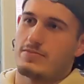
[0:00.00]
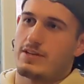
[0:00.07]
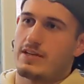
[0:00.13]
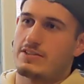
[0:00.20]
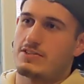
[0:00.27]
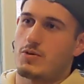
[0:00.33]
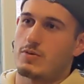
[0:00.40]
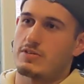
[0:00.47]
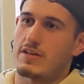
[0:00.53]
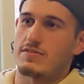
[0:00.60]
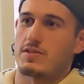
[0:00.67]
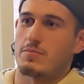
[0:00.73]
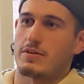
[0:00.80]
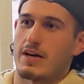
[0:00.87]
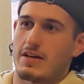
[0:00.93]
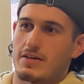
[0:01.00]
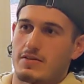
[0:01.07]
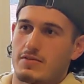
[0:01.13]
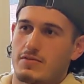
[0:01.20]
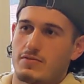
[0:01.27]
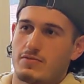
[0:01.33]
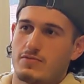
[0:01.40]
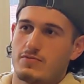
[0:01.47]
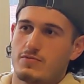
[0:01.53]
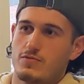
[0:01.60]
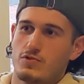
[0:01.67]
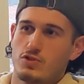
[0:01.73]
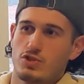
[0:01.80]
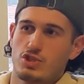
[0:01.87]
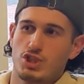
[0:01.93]
kids always have some kind of
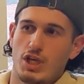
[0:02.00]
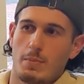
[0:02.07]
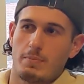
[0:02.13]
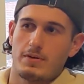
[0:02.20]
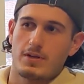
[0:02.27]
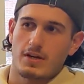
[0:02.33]
chip